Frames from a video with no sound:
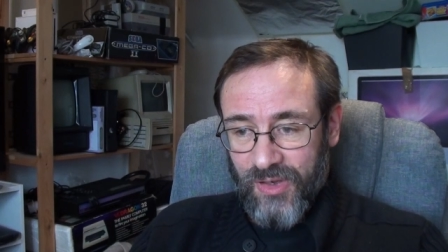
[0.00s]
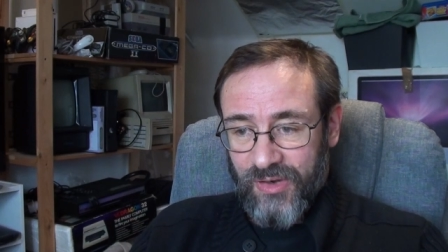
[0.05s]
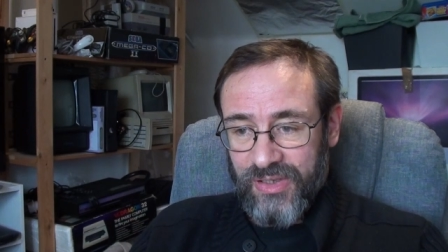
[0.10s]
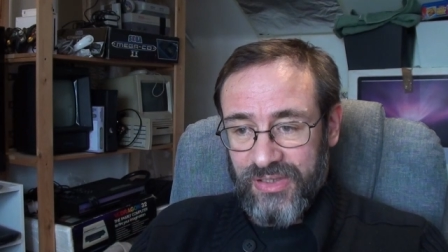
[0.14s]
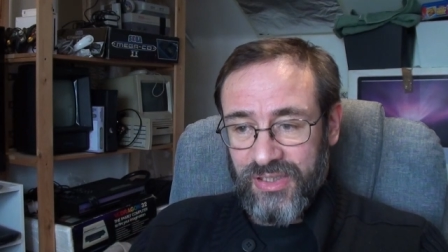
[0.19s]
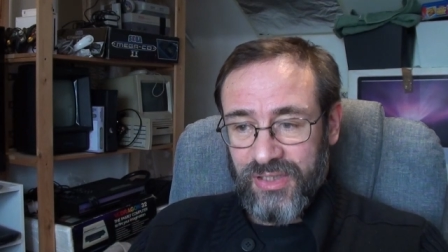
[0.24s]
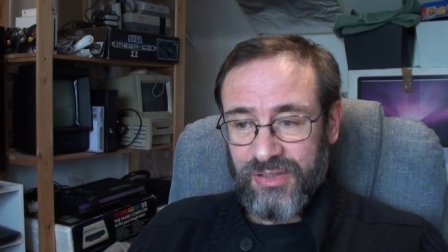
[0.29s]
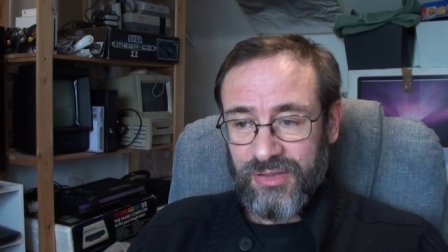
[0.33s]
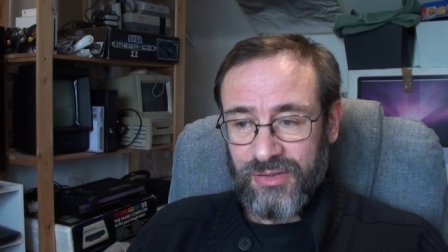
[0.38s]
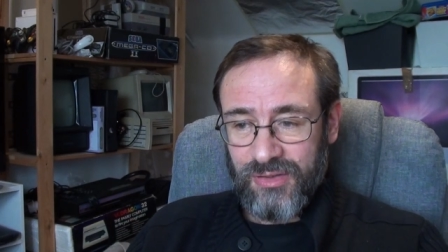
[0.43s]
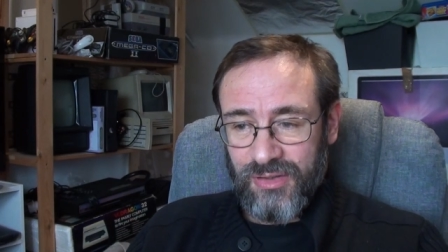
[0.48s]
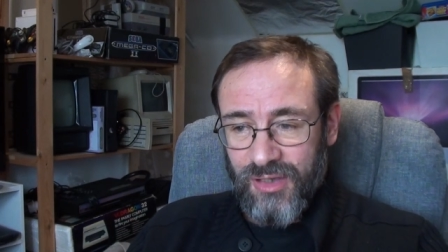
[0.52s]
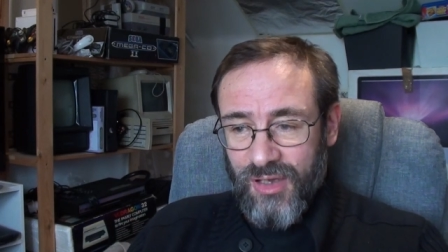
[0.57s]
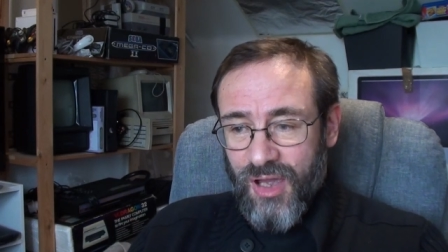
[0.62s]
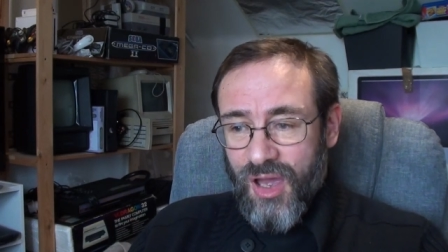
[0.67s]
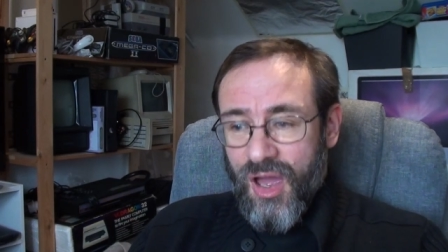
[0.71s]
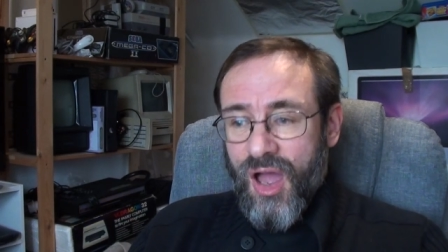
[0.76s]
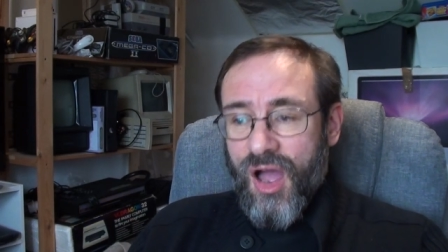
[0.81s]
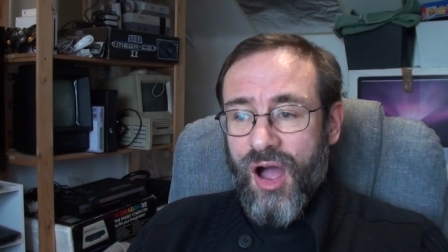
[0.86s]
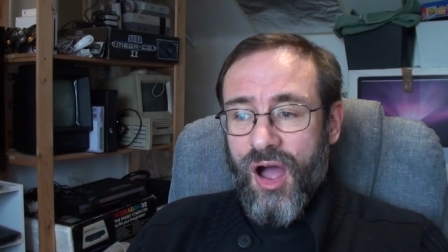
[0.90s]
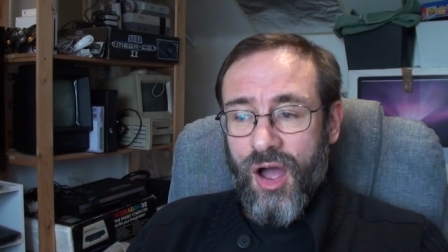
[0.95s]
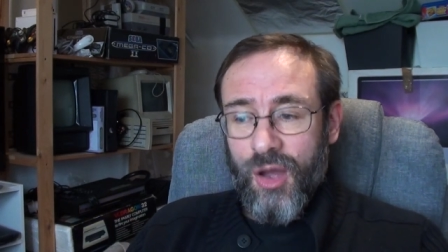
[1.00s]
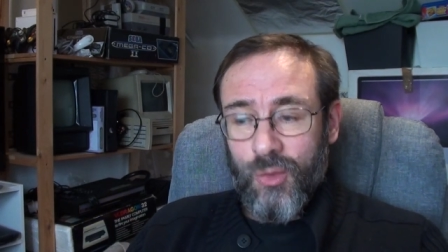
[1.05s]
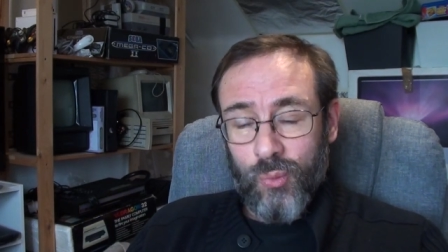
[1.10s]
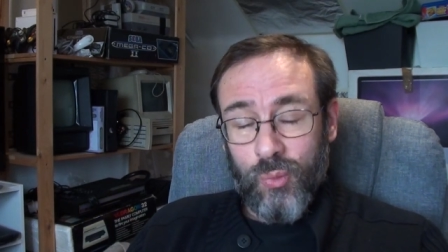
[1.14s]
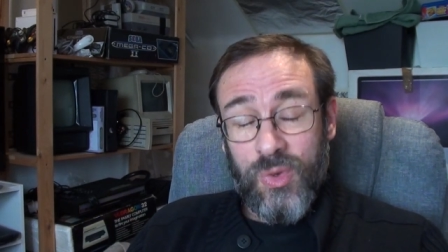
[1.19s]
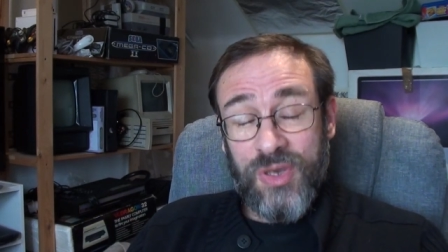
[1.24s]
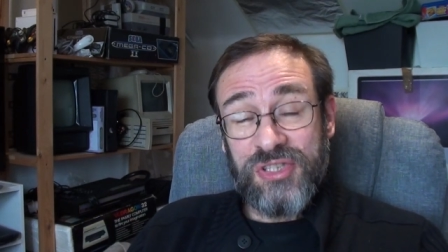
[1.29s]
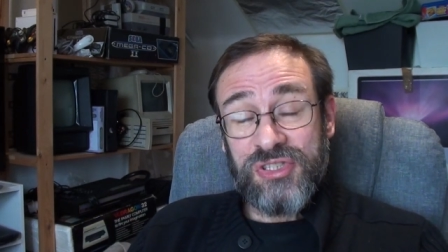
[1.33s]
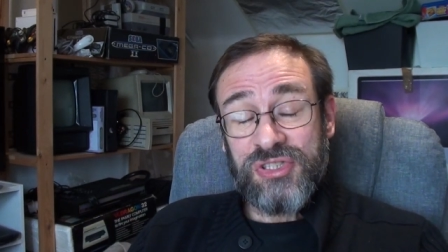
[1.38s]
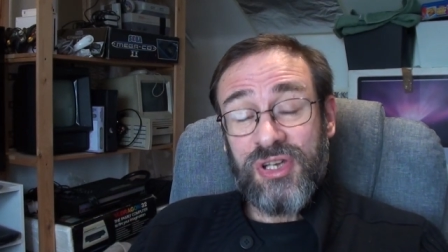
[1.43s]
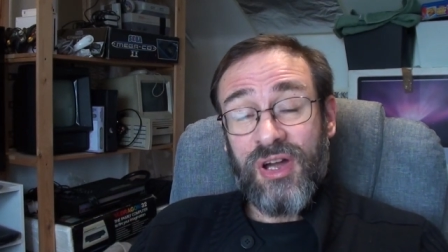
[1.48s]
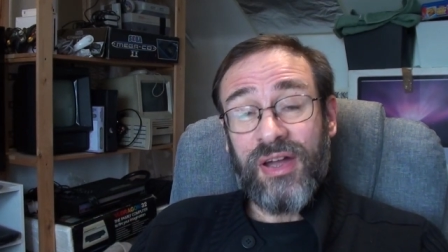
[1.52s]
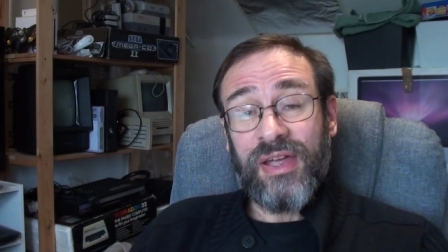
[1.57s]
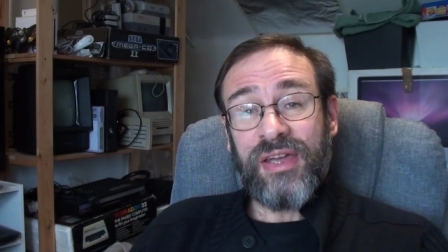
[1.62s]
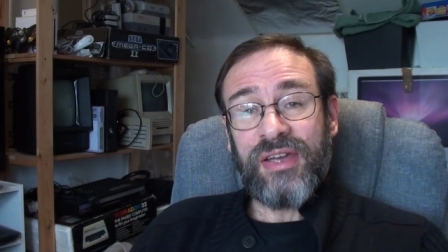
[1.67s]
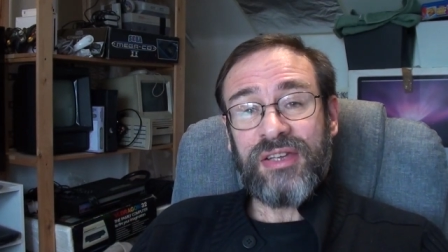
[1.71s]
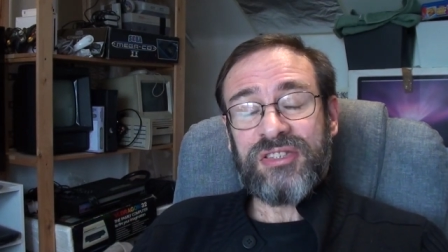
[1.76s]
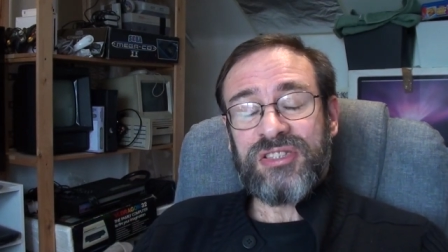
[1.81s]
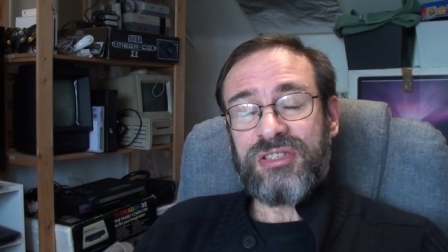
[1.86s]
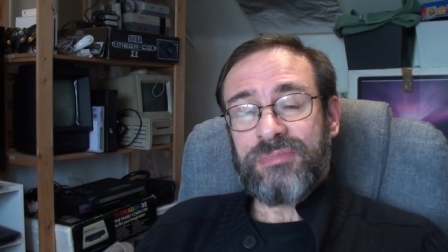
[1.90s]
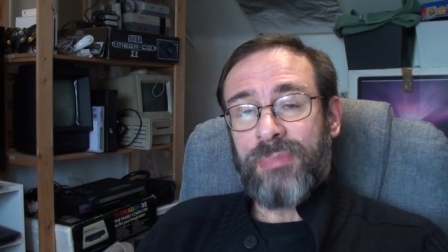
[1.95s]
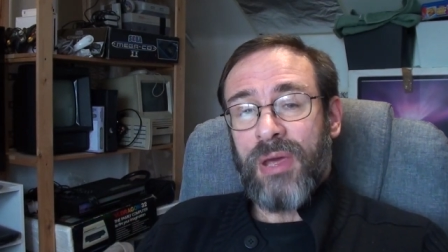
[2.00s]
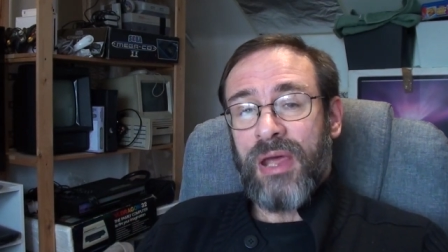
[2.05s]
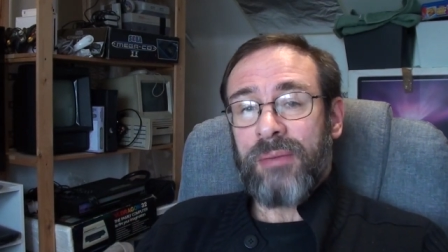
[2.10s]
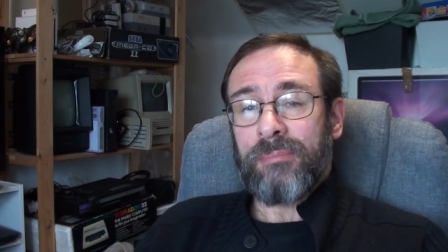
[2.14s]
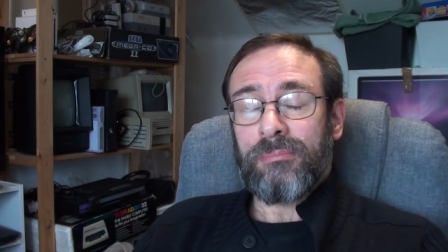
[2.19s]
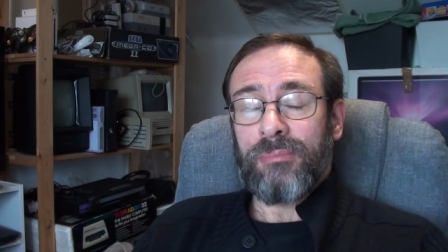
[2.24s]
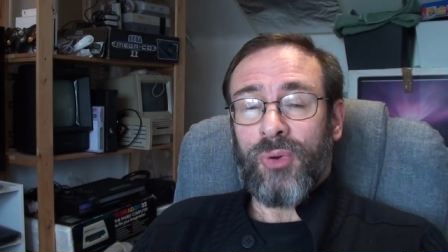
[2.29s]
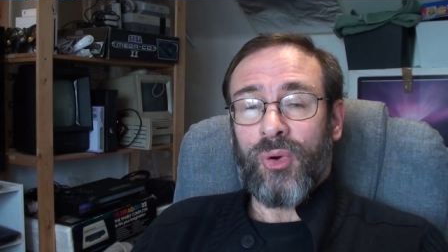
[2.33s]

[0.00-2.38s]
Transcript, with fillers: I didn't. I wish I had spent